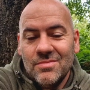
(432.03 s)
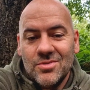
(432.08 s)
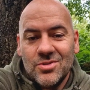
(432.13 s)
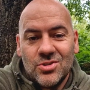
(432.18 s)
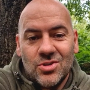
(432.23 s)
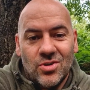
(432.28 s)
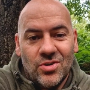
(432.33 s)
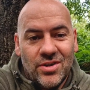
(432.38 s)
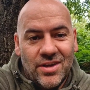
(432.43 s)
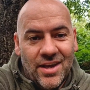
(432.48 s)

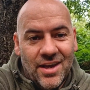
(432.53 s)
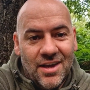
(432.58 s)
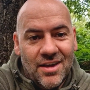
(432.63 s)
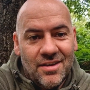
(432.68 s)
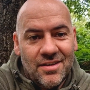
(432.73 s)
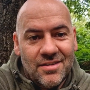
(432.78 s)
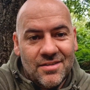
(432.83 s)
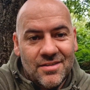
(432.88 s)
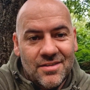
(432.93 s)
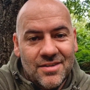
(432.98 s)
So yeah,
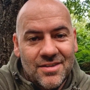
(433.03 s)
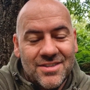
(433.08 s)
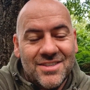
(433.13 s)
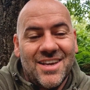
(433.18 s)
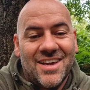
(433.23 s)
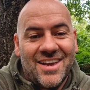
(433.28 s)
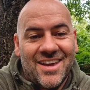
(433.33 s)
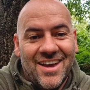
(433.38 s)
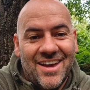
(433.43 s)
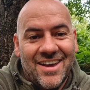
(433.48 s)

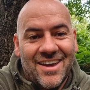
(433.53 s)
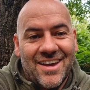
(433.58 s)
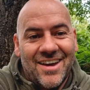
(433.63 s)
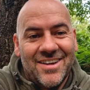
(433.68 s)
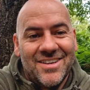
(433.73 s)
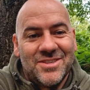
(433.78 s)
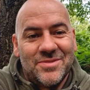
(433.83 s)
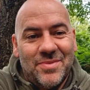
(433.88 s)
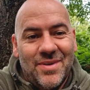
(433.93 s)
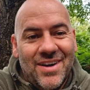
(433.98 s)
take care,
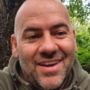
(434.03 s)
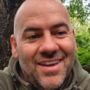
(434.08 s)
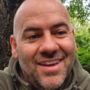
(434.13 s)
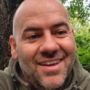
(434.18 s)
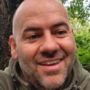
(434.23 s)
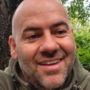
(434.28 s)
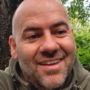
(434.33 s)
guys. Bye.